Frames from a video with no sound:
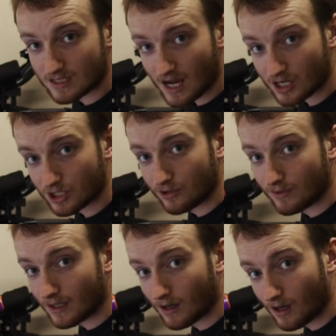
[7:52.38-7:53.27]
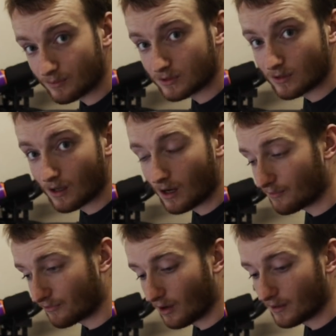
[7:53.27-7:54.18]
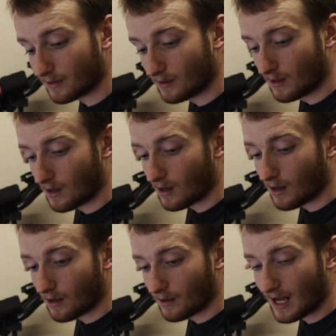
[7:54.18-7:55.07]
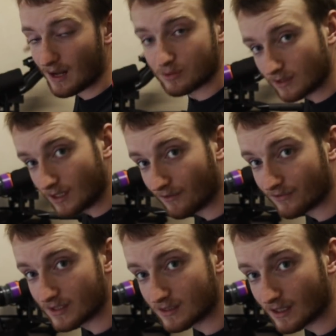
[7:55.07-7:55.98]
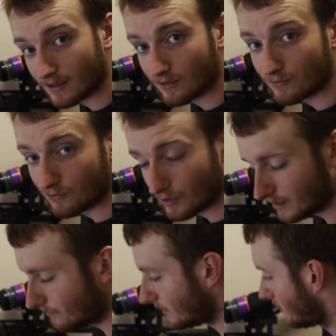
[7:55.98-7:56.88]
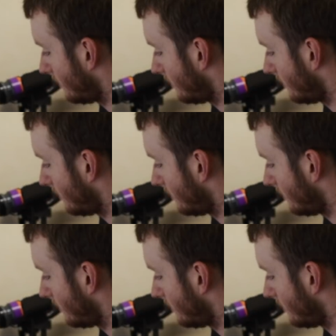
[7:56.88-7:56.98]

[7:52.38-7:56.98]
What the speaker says: dash unit up front. Absolutely love this thing, really, really